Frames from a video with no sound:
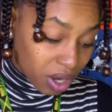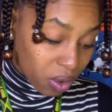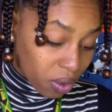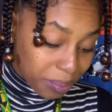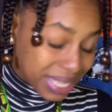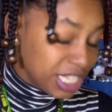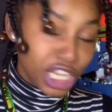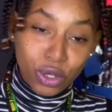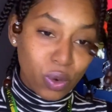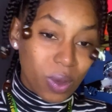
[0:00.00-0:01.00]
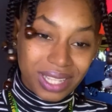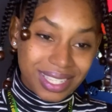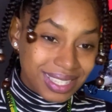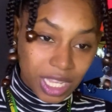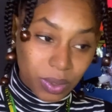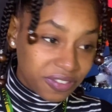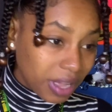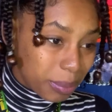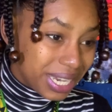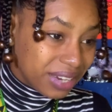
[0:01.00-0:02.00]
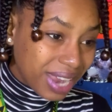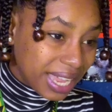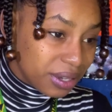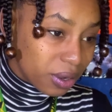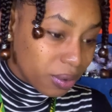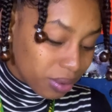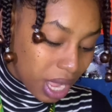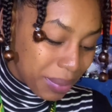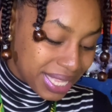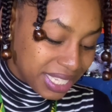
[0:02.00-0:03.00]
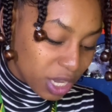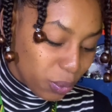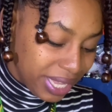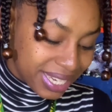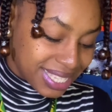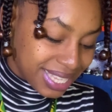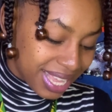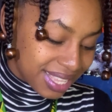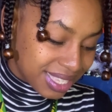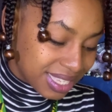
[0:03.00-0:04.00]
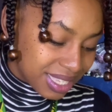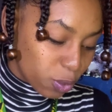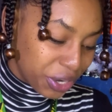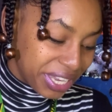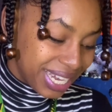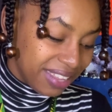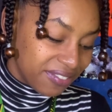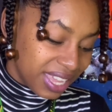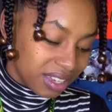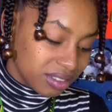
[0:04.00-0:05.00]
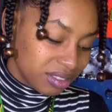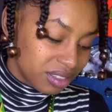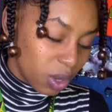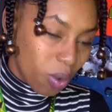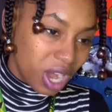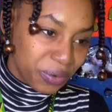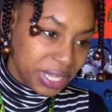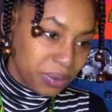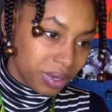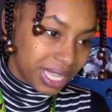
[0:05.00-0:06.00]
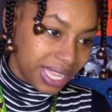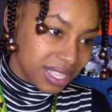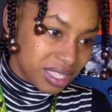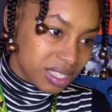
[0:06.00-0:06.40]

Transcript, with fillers: Or I'm getting you don't want to stay with family right now. I'm getting your weakness is where you're living. You want to relocate.